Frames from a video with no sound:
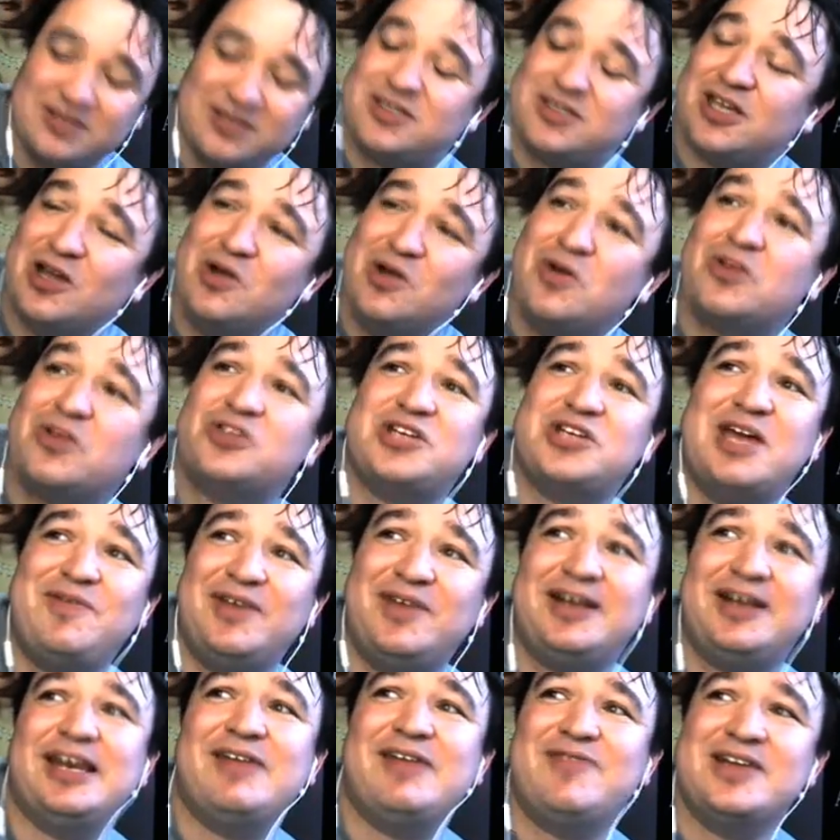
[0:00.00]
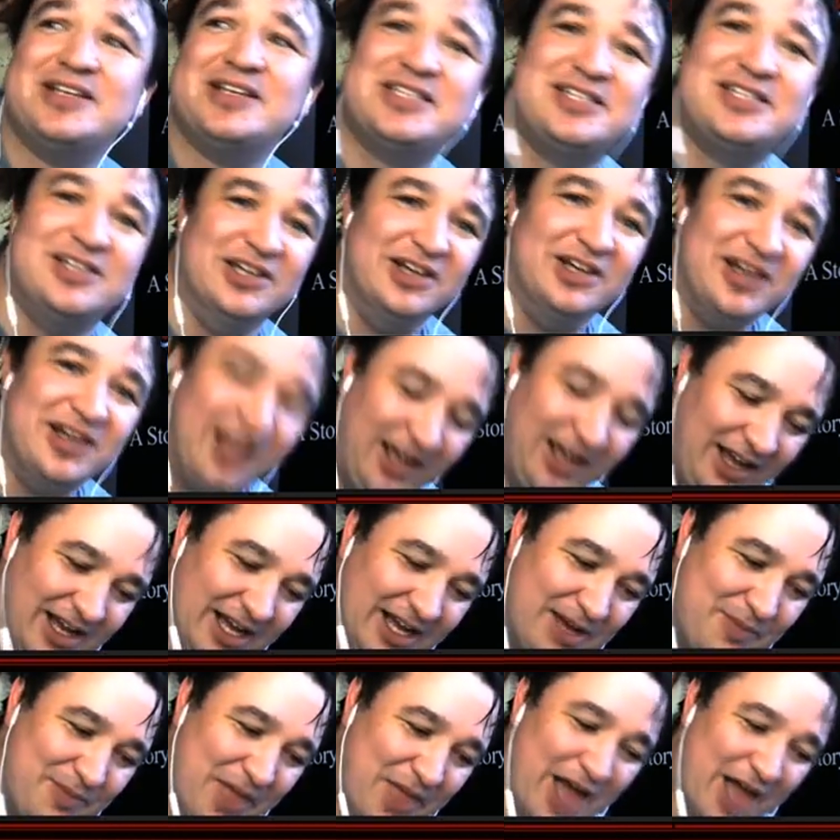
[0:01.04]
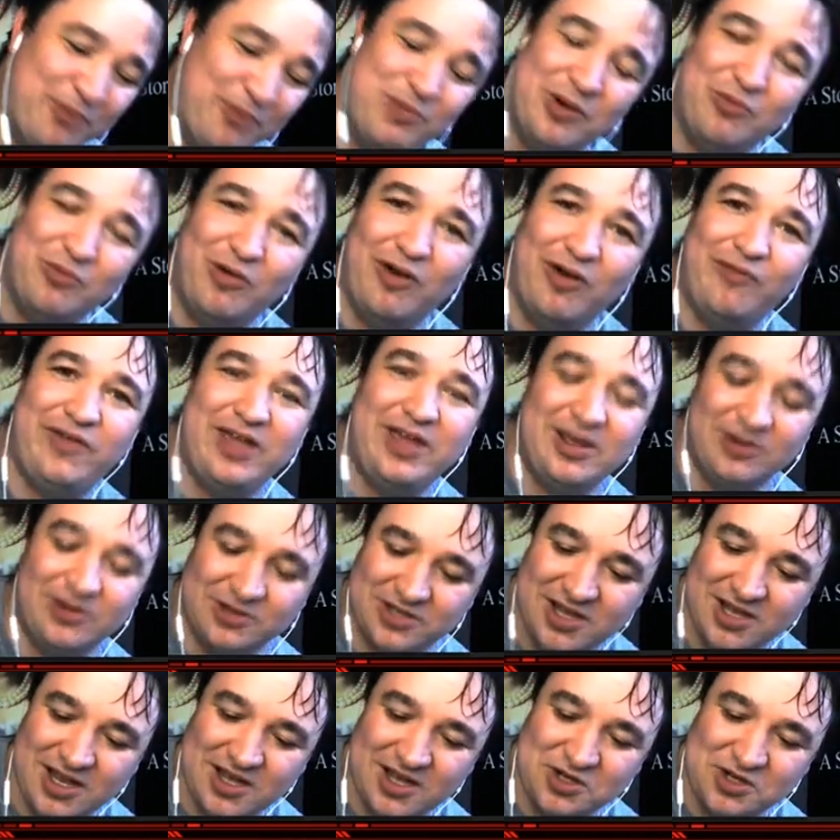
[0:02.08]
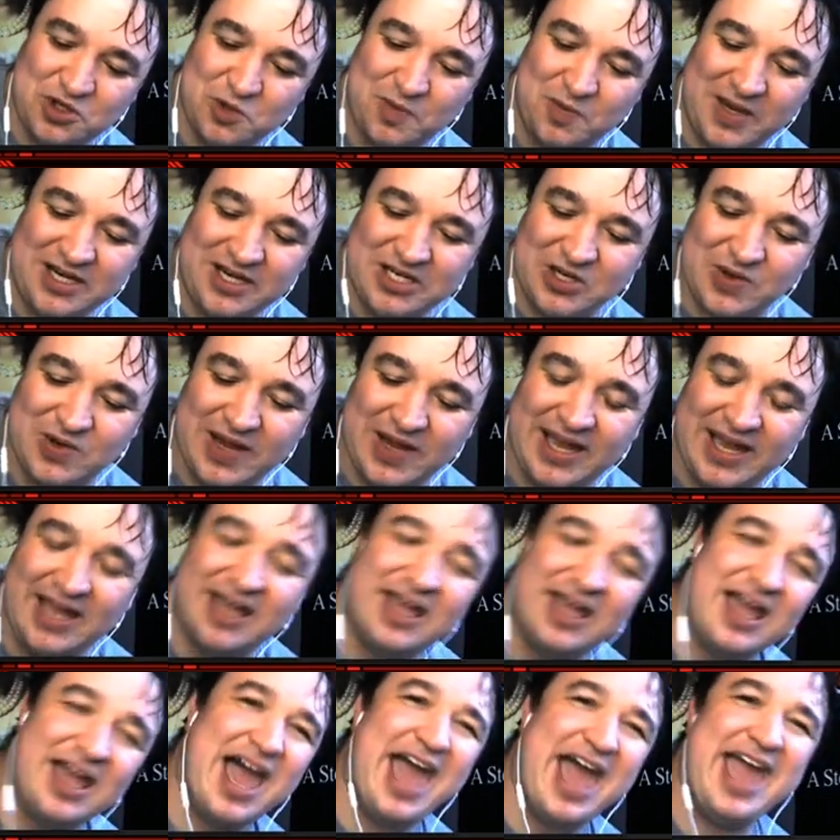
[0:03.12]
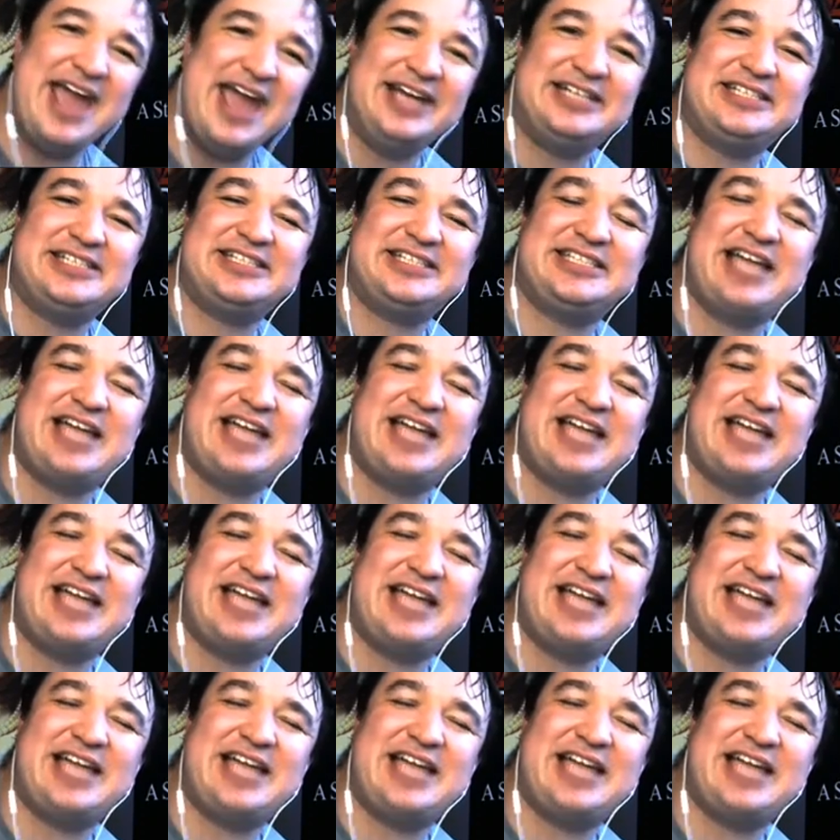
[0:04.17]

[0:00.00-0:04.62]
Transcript: So David Livingstone had been revealed to be doing a